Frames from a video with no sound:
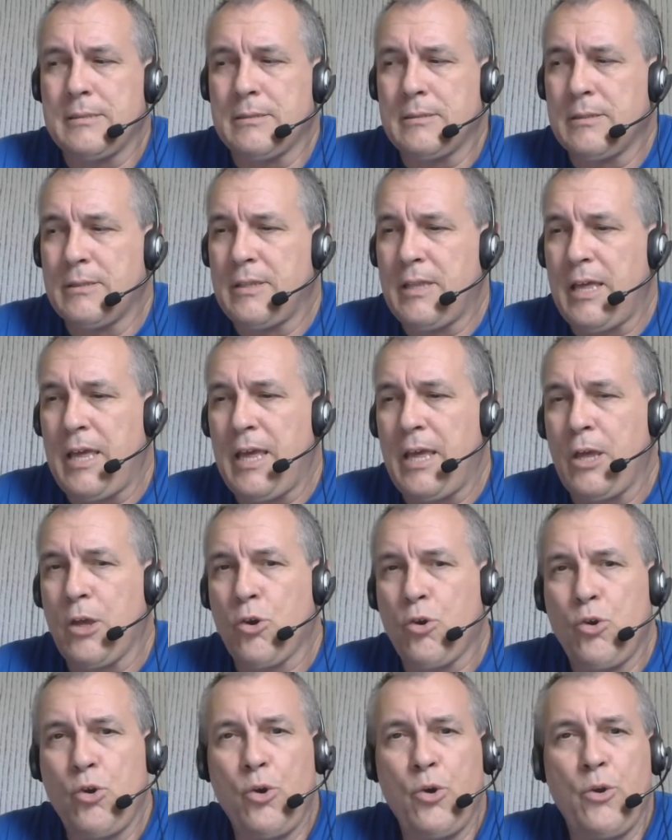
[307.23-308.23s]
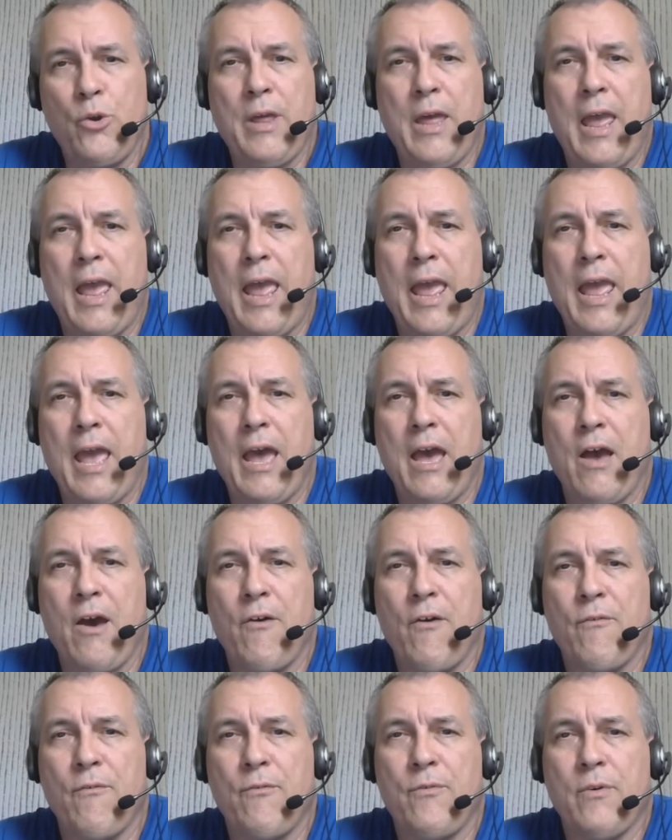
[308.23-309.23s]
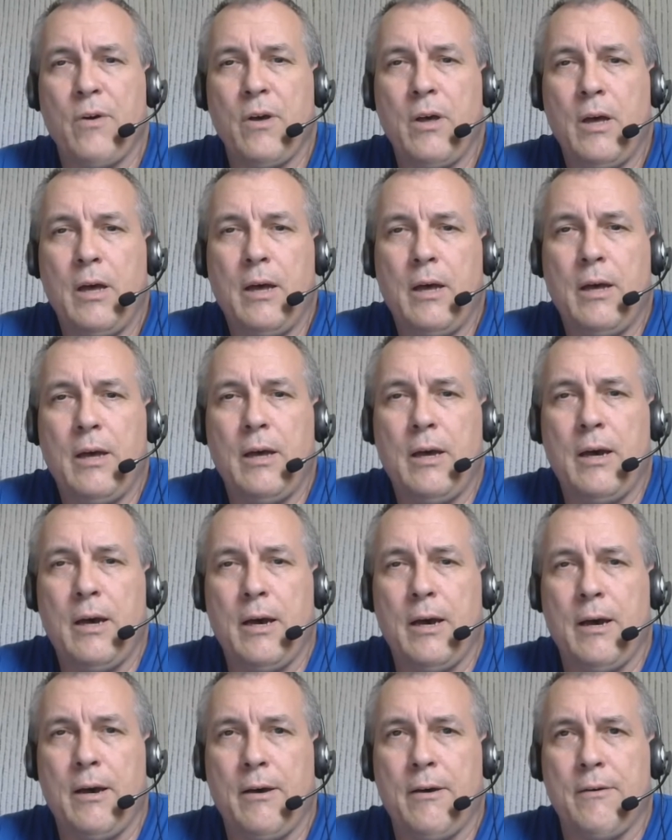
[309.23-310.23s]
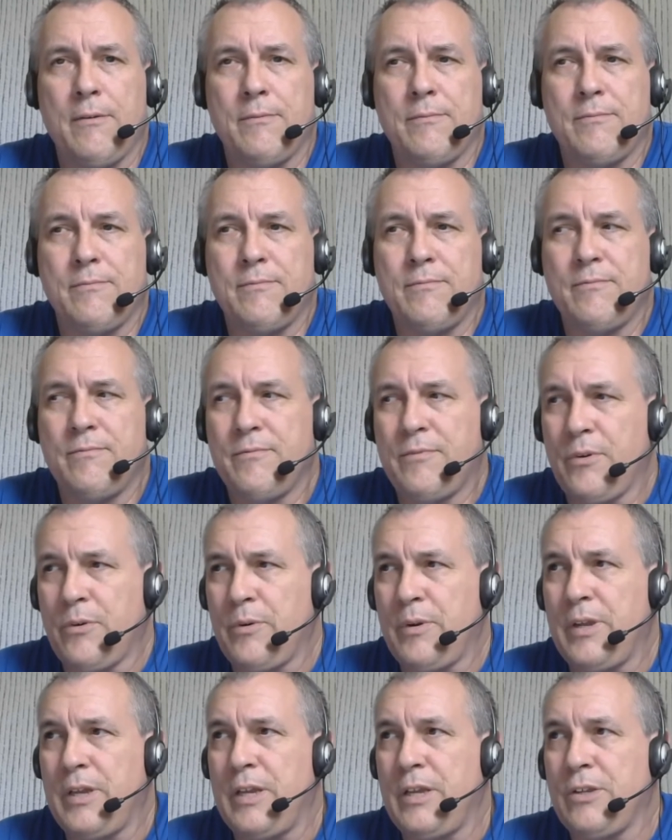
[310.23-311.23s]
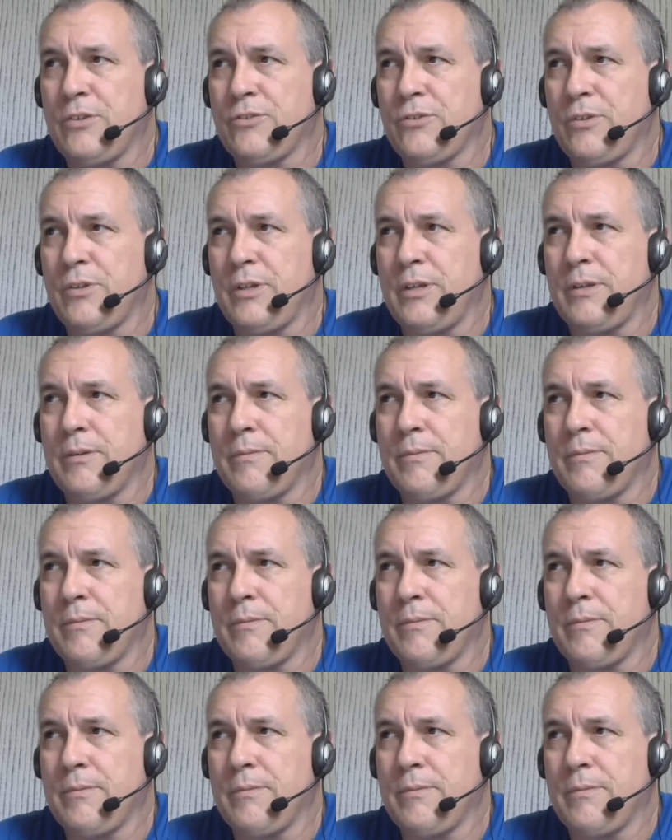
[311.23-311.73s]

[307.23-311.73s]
they could have very easily